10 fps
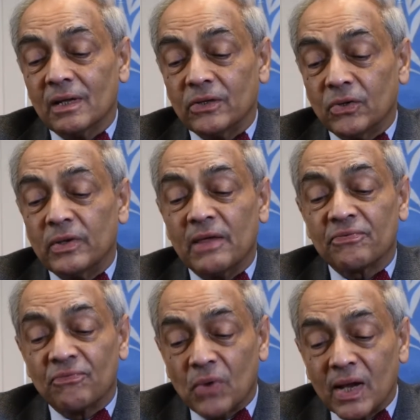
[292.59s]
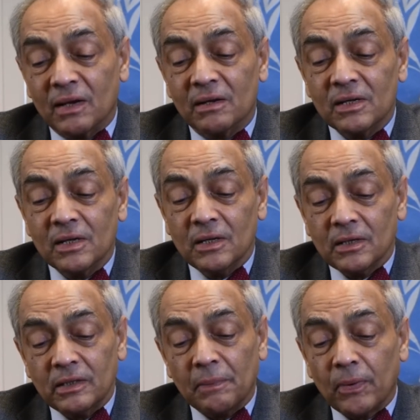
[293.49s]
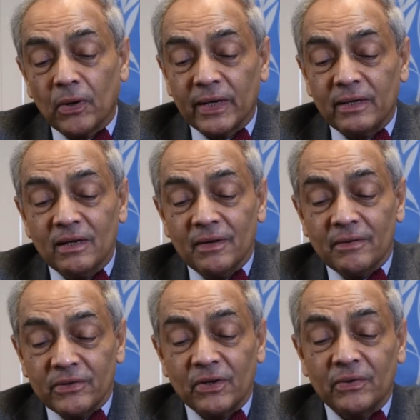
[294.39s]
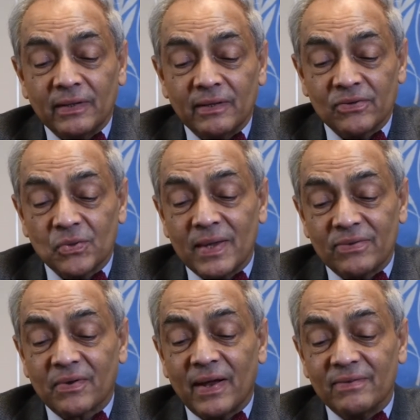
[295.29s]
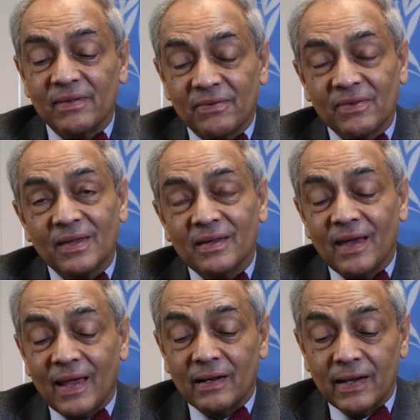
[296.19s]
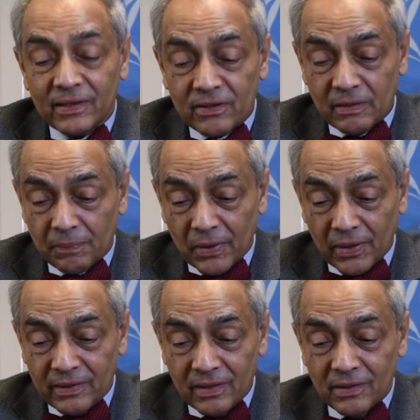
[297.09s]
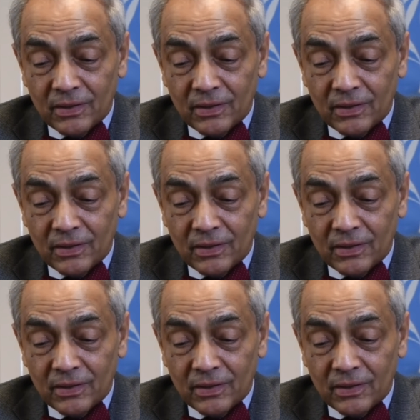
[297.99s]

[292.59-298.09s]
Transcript: UNIF-1, deployed during the Suez Crisis and later deployed